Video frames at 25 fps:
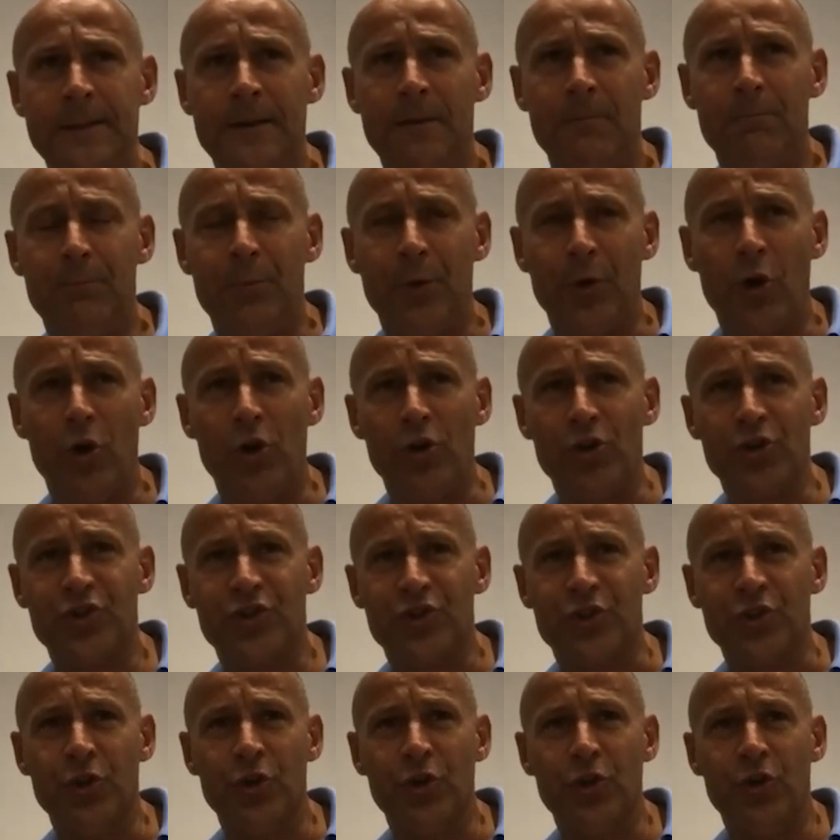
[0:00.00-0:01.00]
But
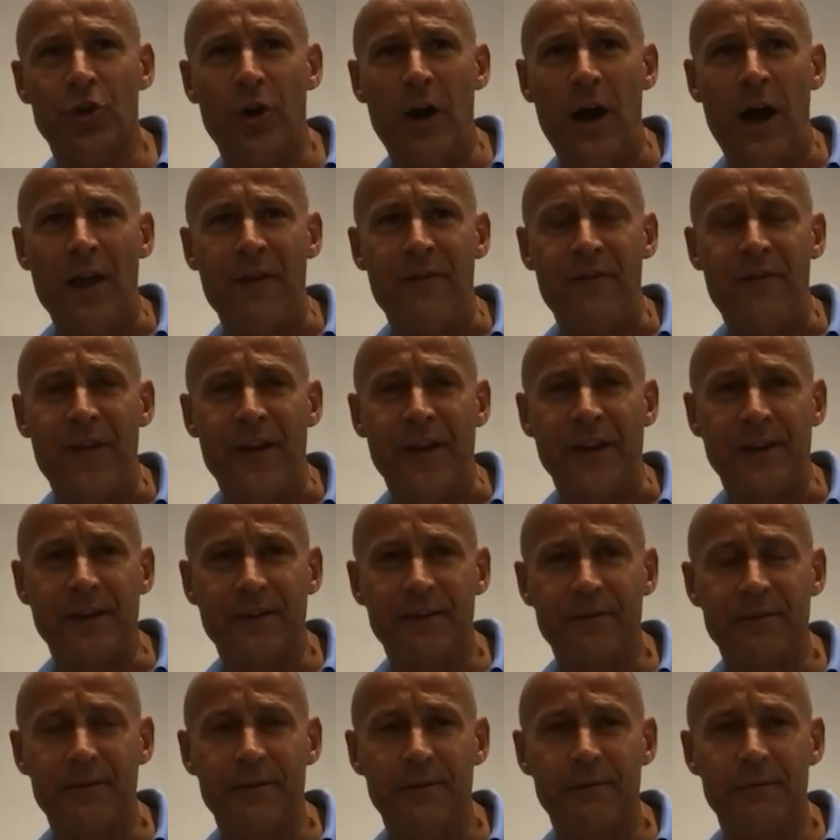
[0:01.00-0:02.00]
also, I think
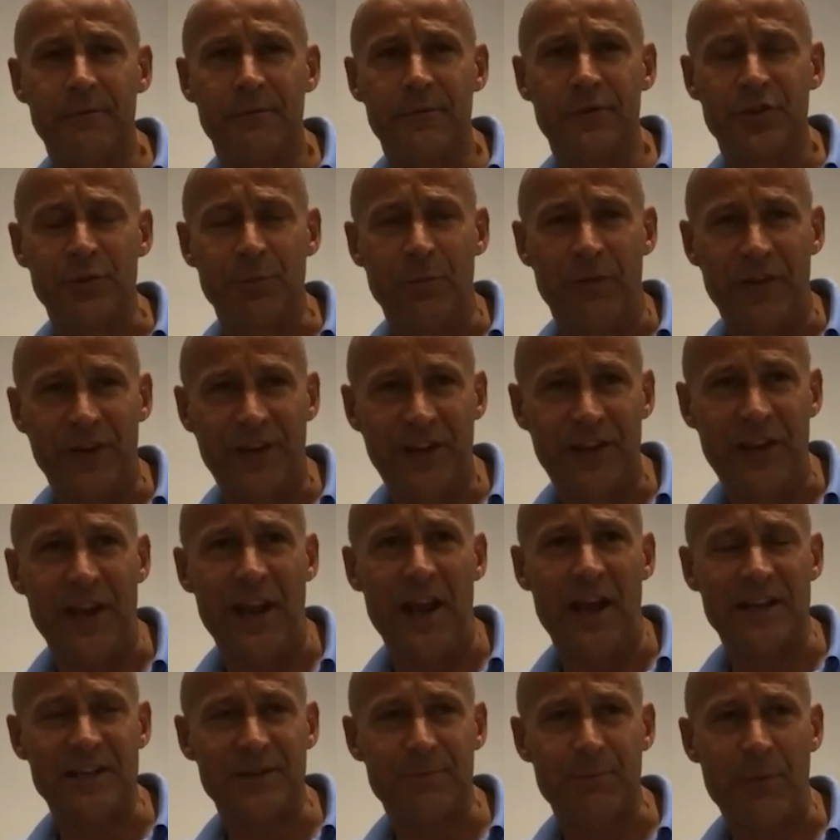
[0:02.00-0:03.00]
some of the key
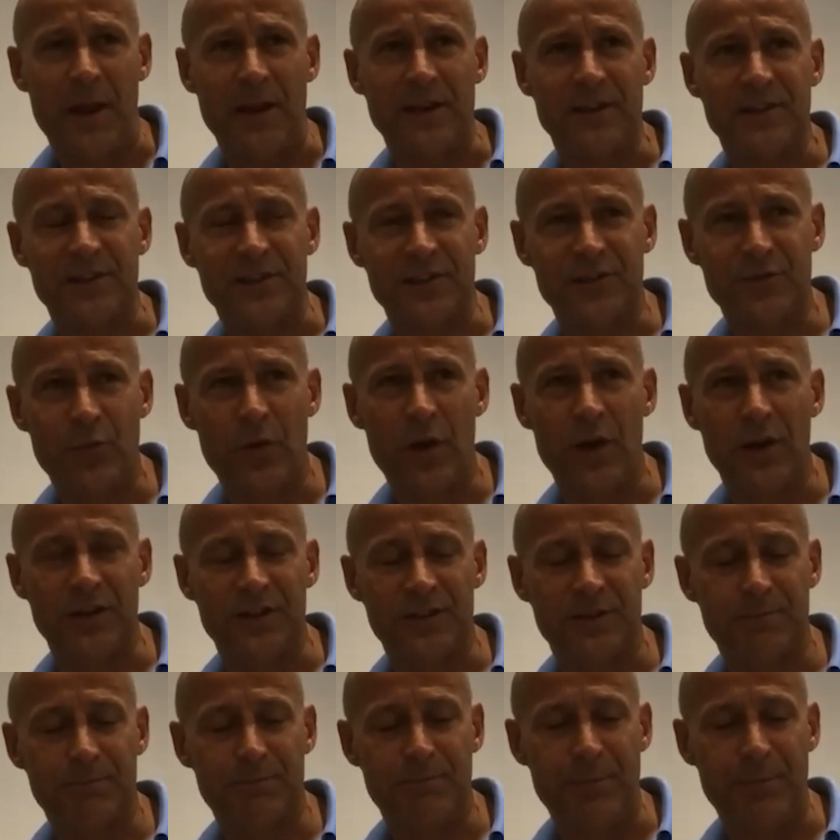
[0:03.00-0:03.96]
aspects as well as